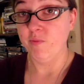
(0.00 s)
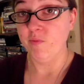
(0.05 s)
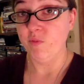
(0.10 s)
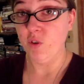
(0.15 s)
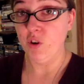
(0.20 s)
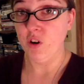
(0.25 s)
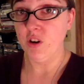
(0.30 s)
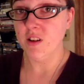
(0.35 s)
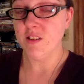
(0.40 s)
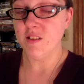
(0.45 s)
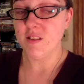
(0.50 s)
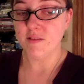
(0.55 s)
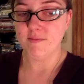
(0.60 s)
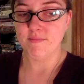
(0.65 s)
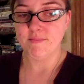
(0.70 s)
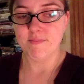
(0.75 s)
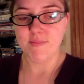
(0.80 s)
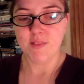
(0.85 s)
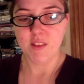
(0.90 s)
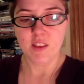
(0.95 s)
furnace.
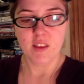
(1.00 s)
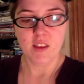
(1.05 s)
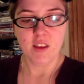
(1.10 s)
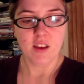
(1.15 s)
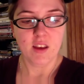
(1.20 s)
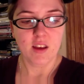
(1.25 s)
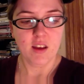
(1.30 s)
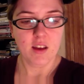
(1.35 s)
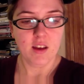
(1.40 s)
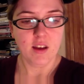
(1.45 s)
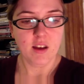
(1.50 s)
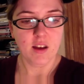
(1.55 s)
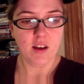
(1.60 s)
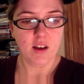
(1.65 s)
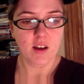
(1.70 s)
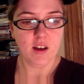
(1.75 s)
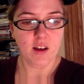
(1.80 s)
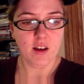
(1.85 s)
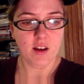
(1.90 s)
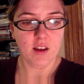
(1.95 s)

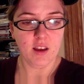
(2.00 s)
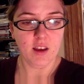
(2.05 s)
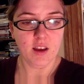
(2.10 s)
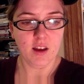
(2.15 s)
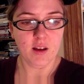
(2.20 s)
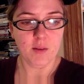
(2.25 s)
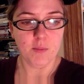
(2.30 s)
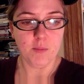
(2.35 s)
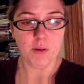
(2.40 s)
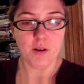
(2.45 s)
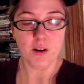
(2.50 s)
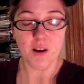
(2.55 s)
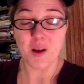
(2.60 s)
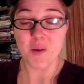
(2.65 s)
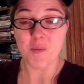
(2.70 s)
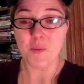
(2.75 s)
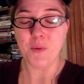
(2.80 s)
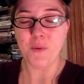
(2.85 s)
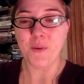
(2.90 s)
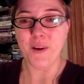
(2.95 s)
Uh, yeah, but
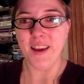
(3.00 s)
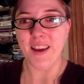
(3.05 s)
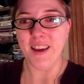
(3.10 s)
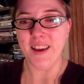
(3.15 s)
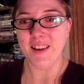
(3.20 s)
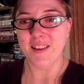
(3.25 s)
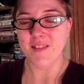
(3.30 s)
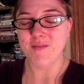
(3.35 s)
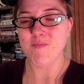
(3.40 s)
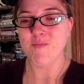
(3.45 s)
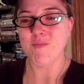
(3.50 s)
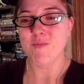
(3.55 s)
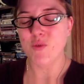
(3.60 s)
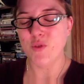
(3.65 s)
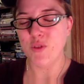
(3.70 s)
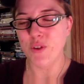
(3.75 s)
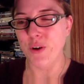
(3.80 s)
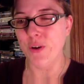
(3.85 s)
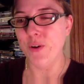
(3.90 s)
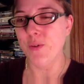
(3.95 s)
I'm awake,
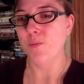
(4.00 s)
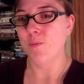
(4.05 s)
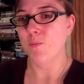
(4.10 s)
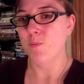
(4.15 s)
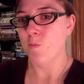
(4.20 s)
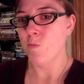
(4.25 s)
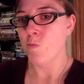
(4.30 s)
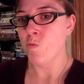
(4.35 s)
so